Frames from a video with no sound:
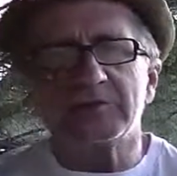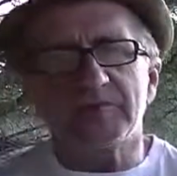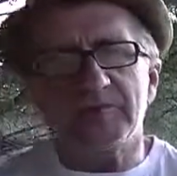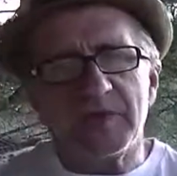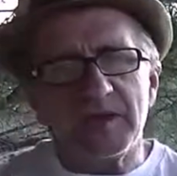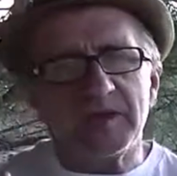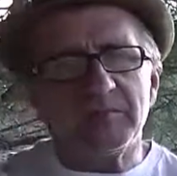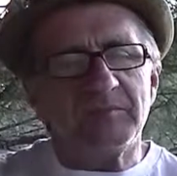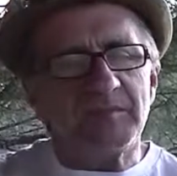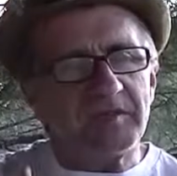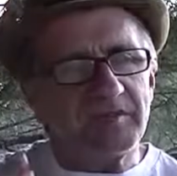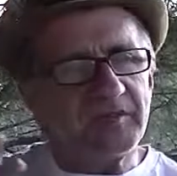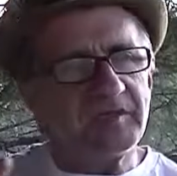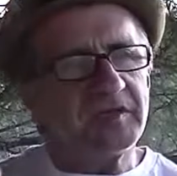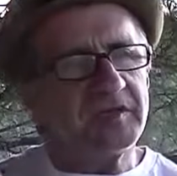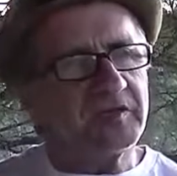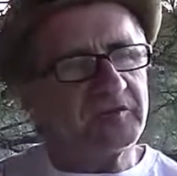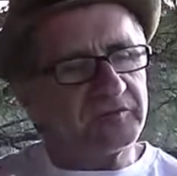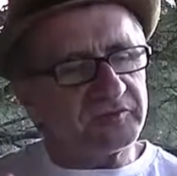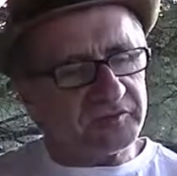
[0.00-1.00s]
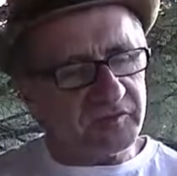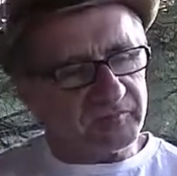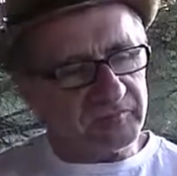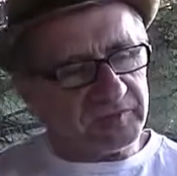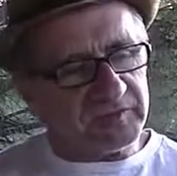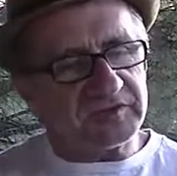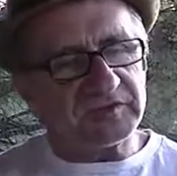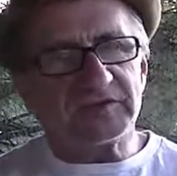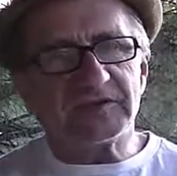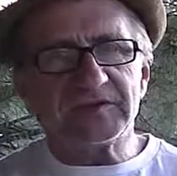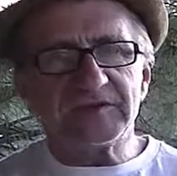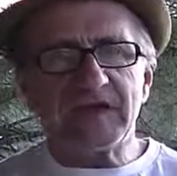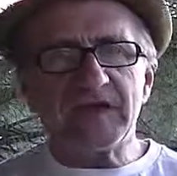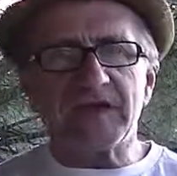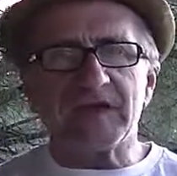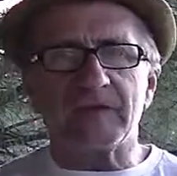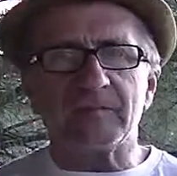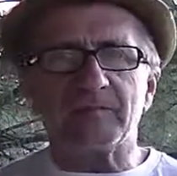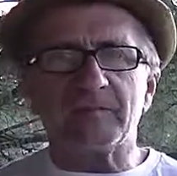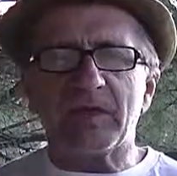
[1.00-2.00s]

made me think of something today.